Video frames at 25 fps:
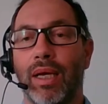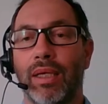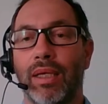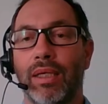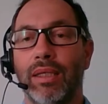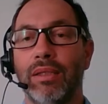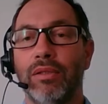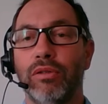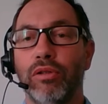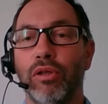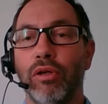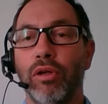
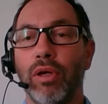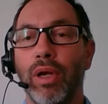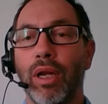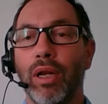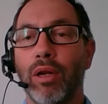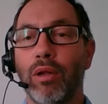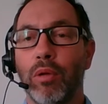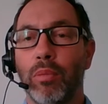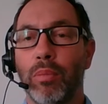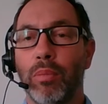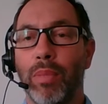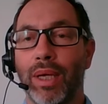internal
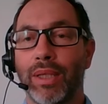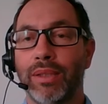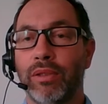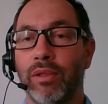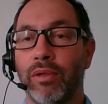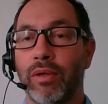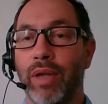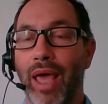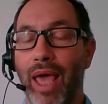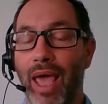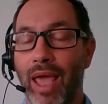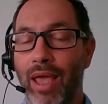
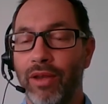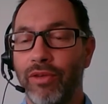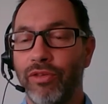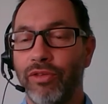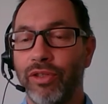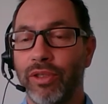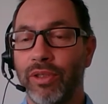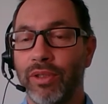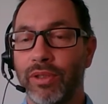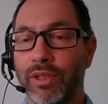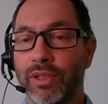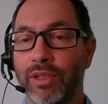combustion
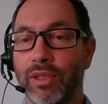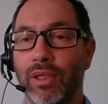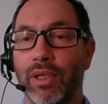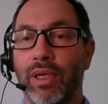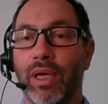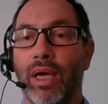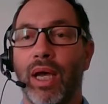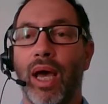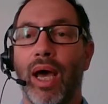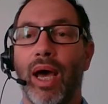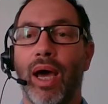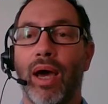engines
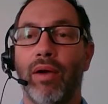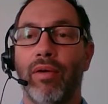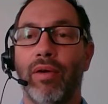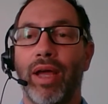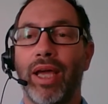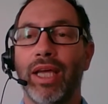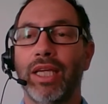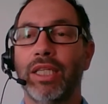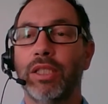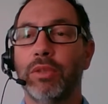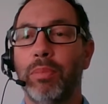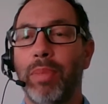are
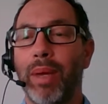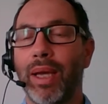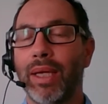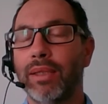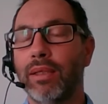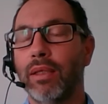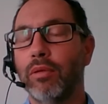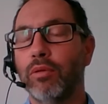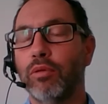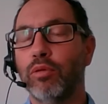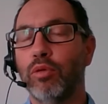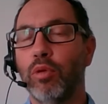
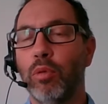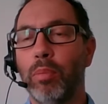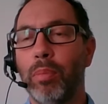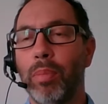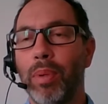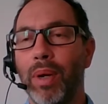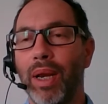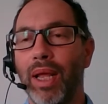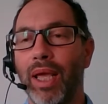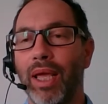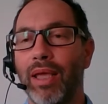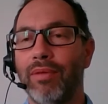expected to
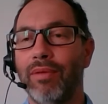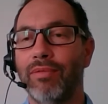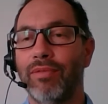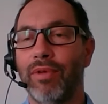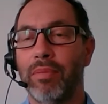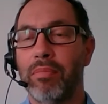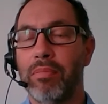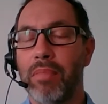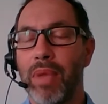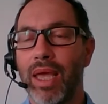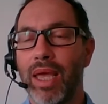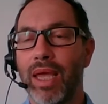play the
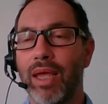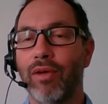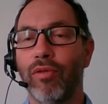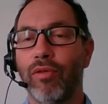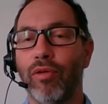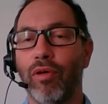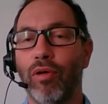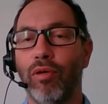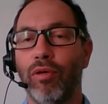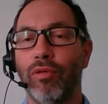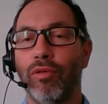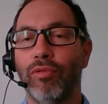main
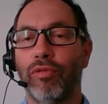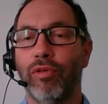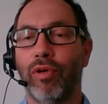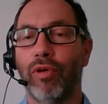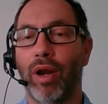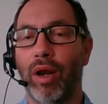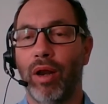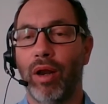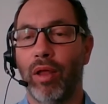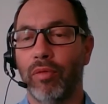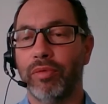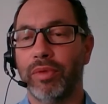role for
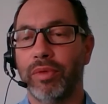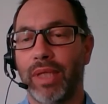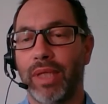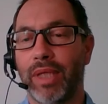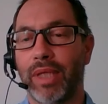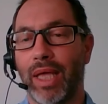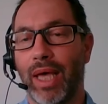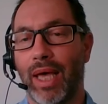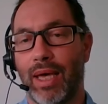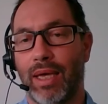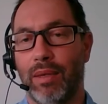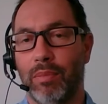a long
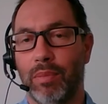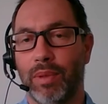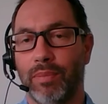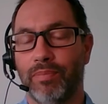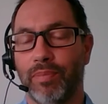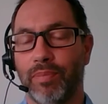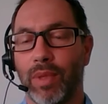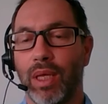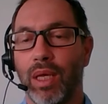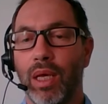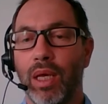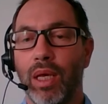time.
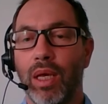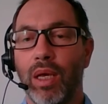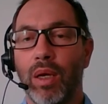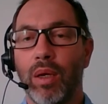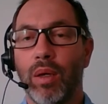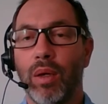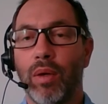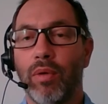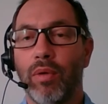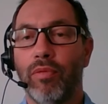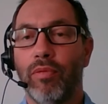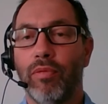
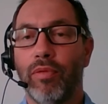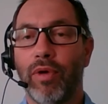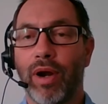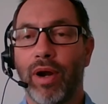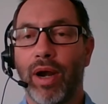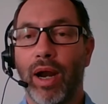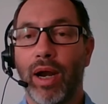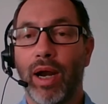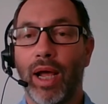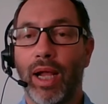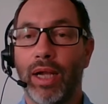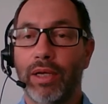
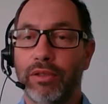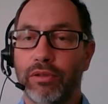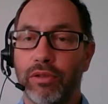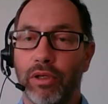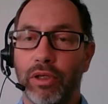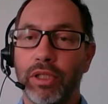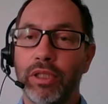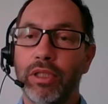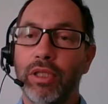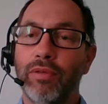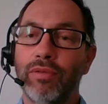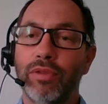There are
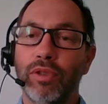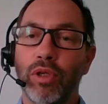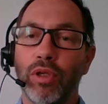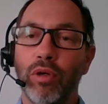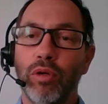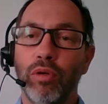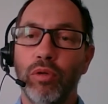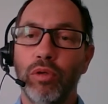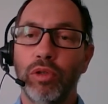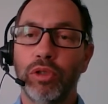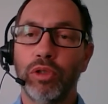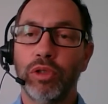alternative
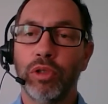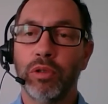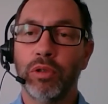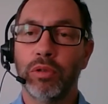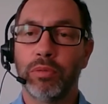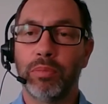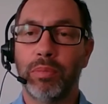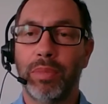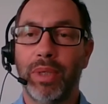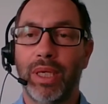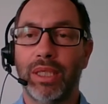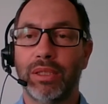solutions
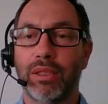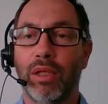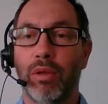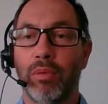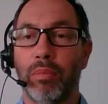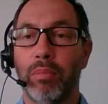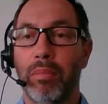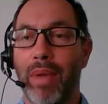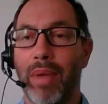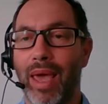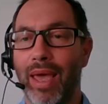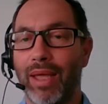based
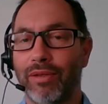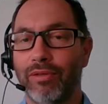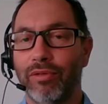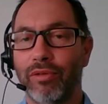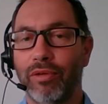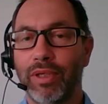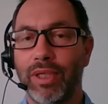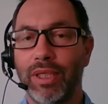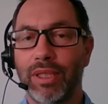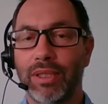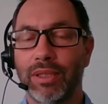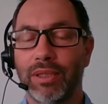on
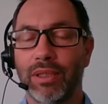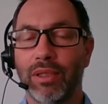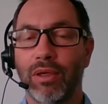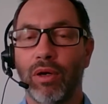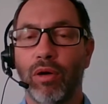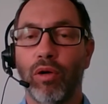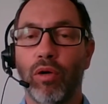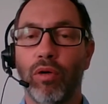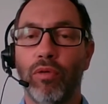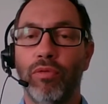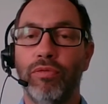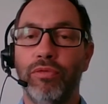batteries
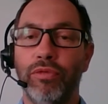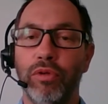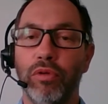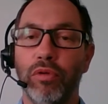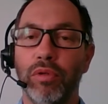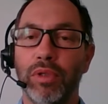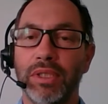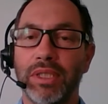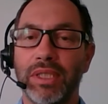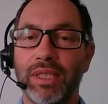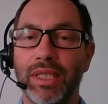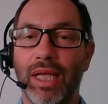or
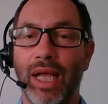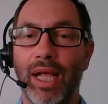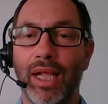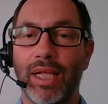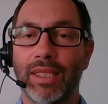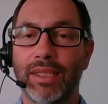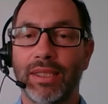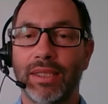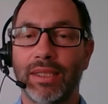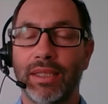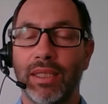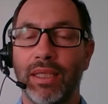fuel
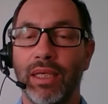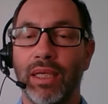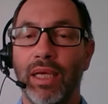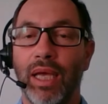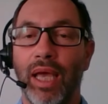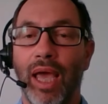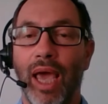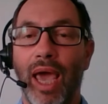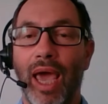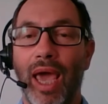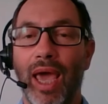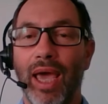cells,
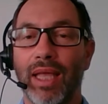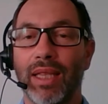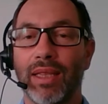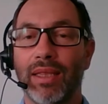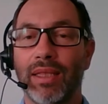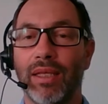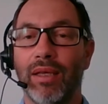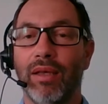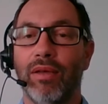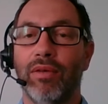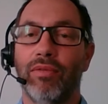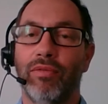
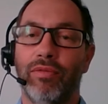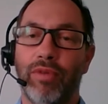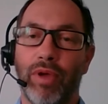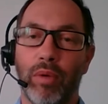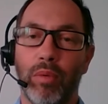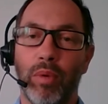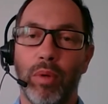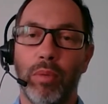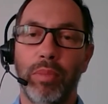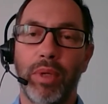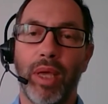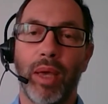and they
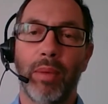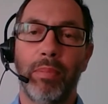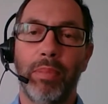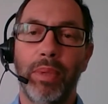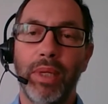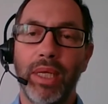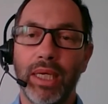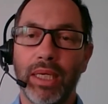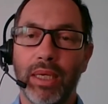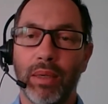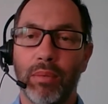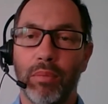will be
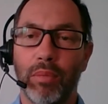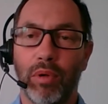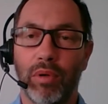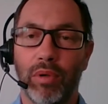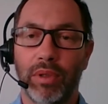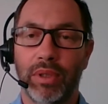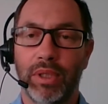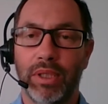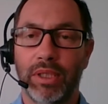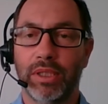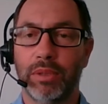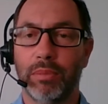
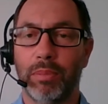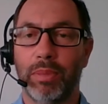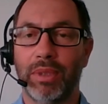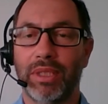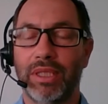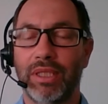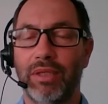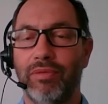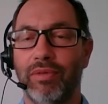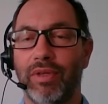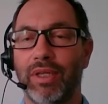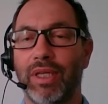applicable in
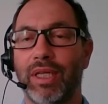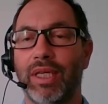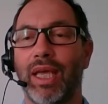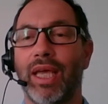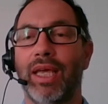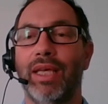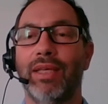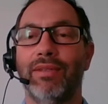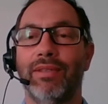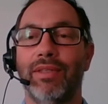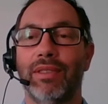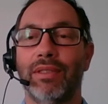specific
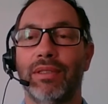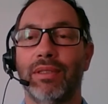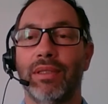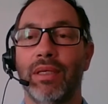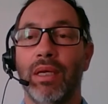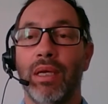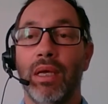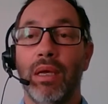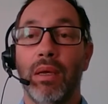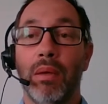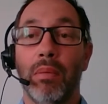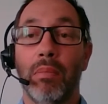cases.
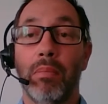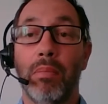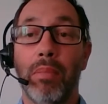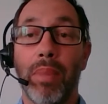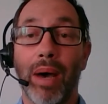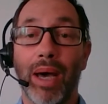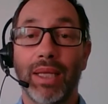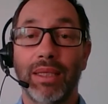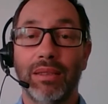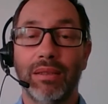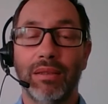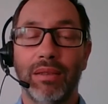
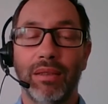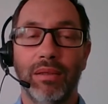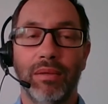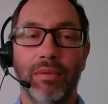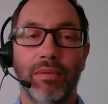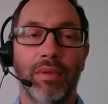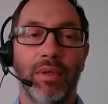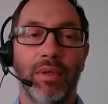But